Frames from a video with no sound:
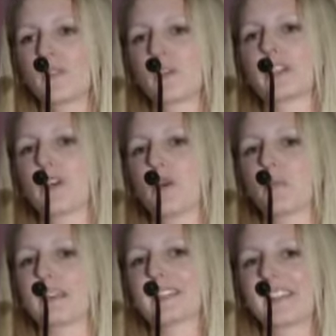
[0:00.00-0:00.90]
really
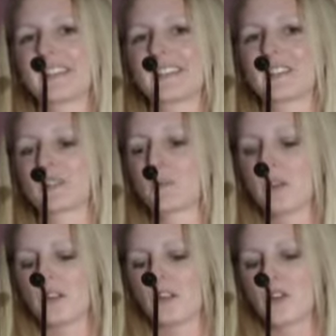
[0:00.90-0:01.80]
hoping that things
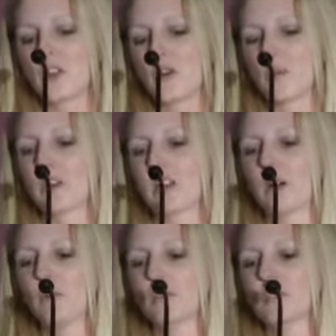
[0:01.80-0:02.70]
will work
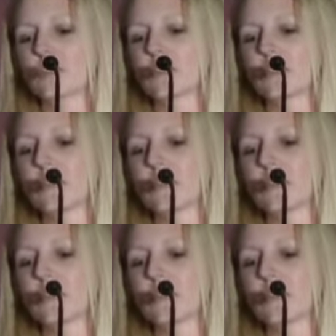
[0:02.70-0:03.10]
out.